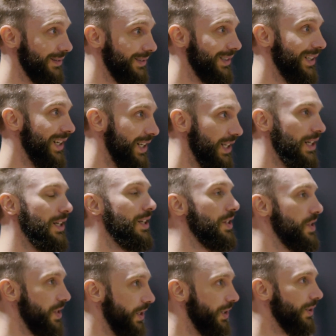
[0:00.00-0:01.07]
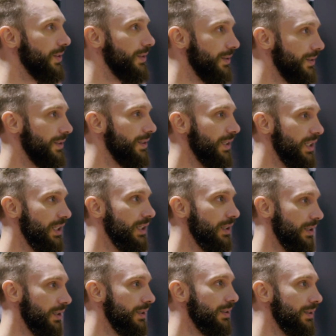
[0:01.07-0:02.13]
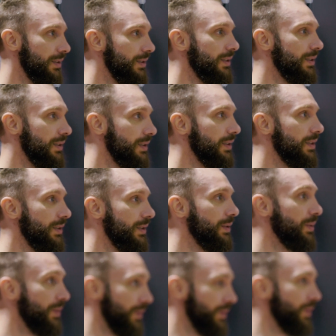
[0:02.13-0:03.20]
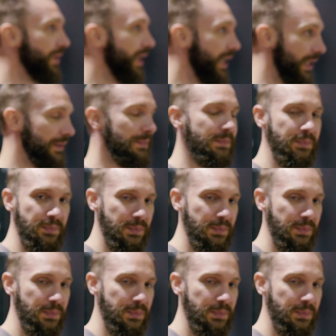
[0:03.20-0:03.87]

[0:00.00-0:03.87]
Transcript: Yes. So backwards is tough. It is right.